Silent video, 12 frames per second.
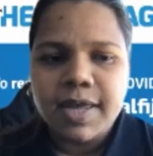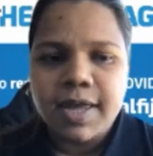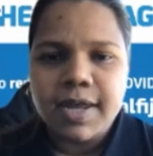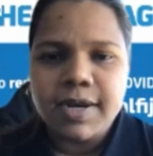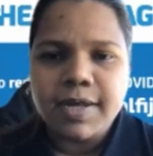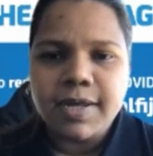
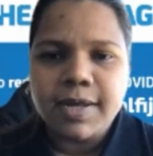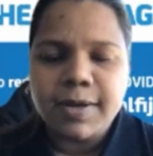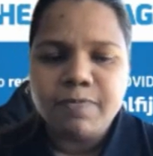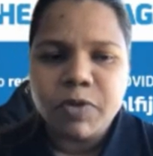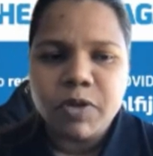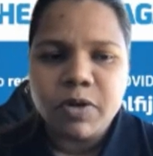And
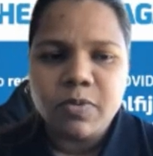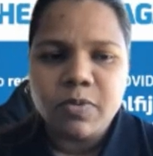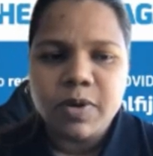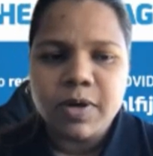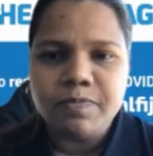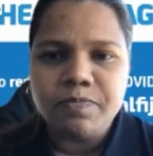
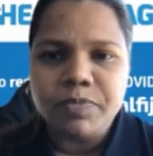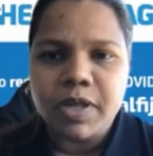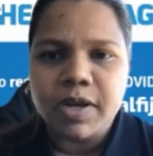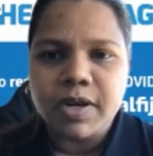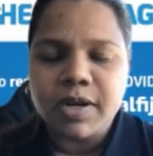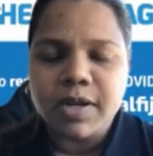
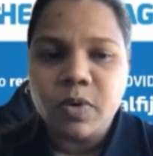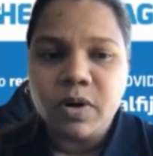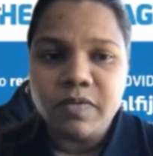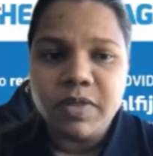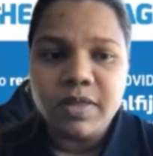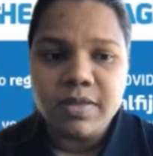
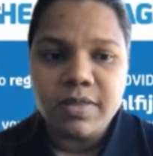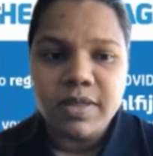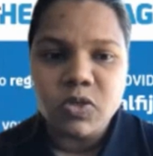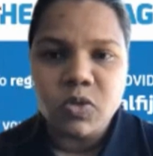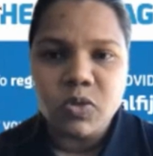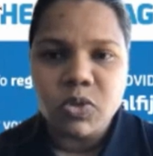one of the other
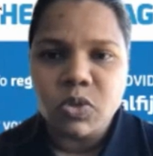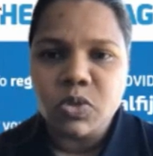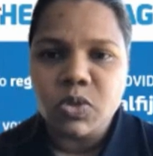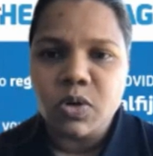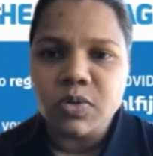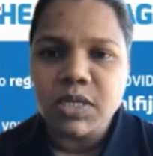things also
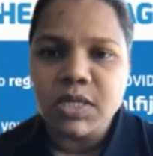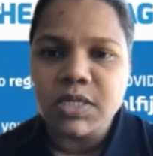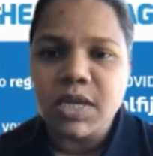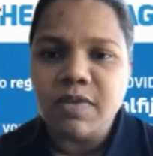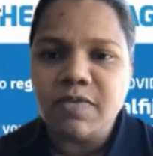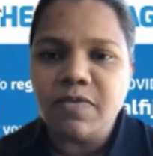to note
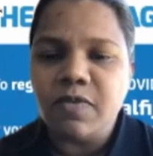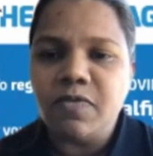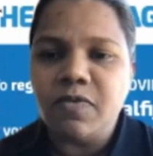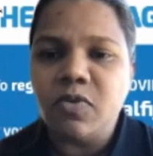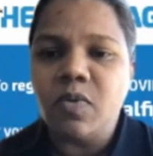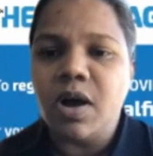is
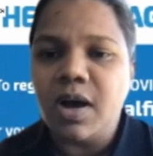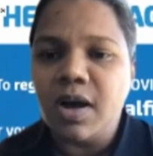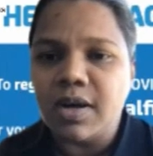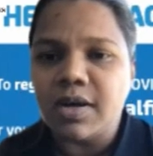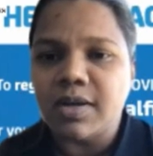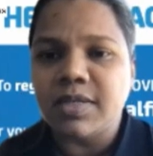if you
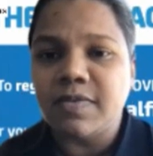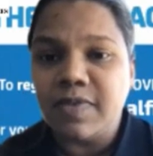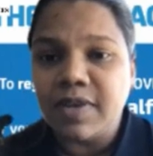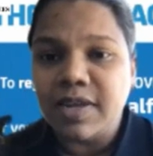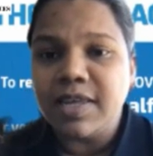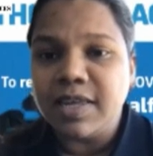are
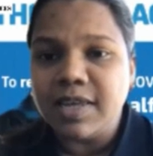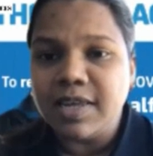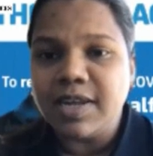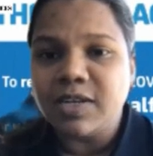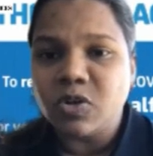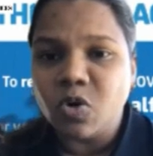severely
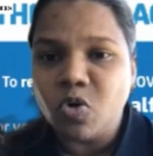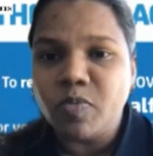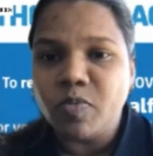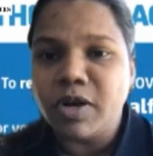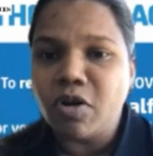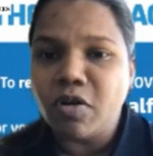ill at
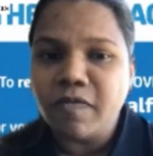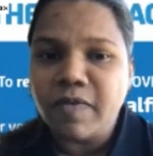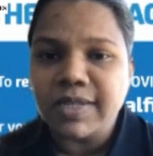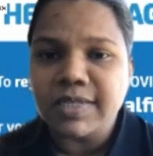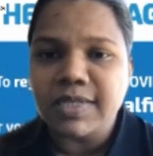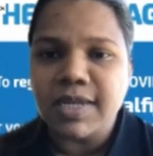home and not
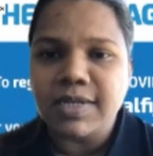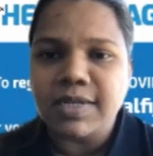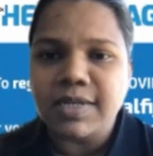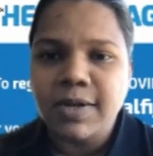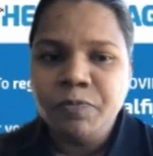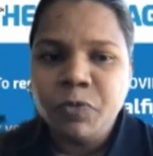
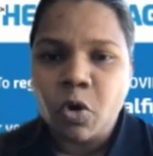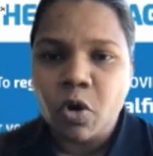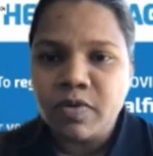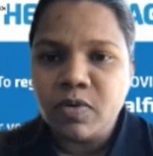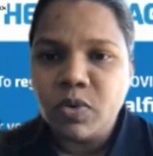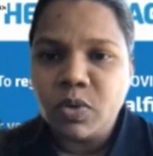vaccinated,
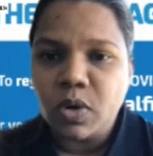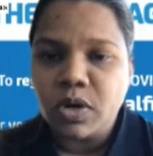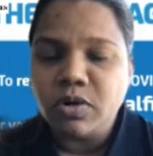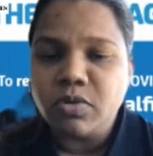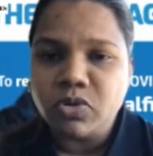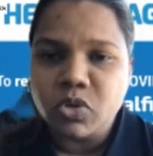or even with
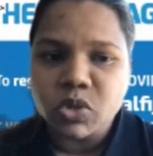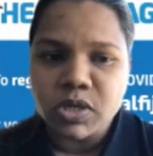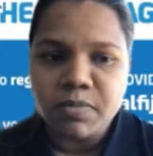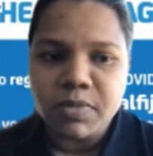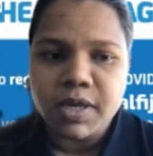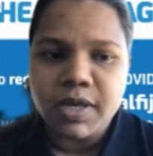one dose or
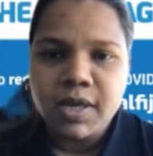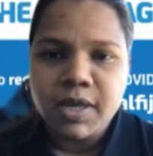something,